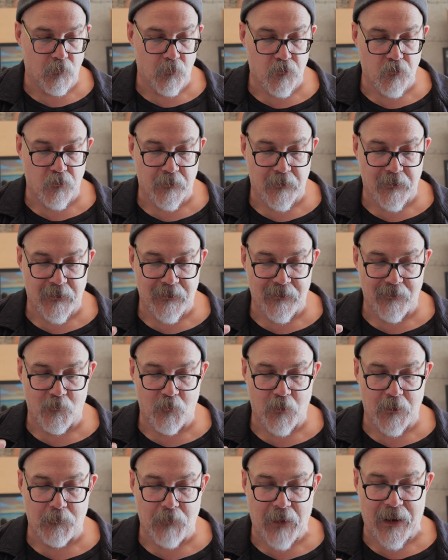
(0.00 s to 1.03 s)
which can again
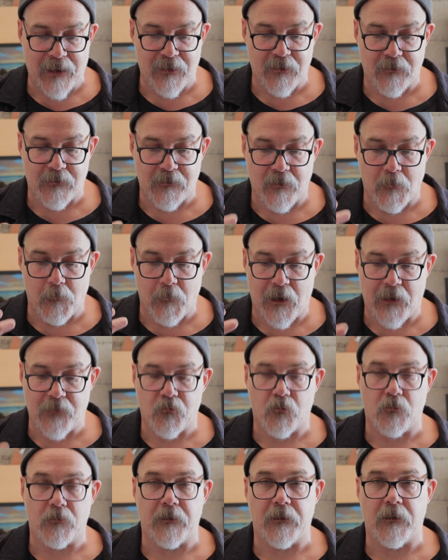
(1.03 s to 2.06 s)
be painted in a
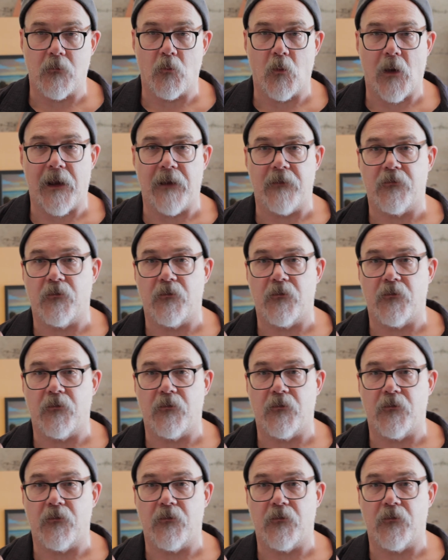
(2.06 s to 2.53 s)
modulated way.